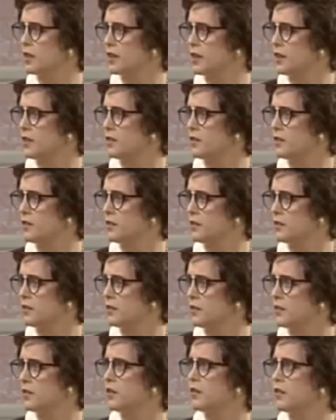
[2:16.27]
they?
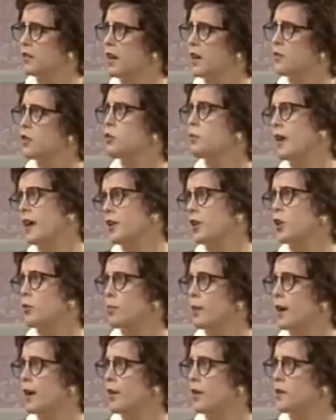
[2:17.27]
Have you met her
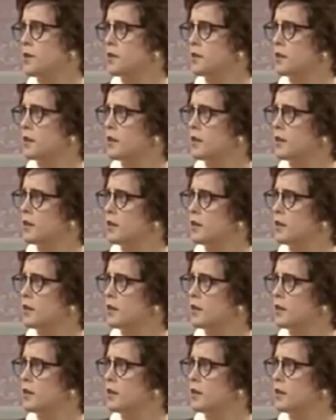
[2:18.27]
parents?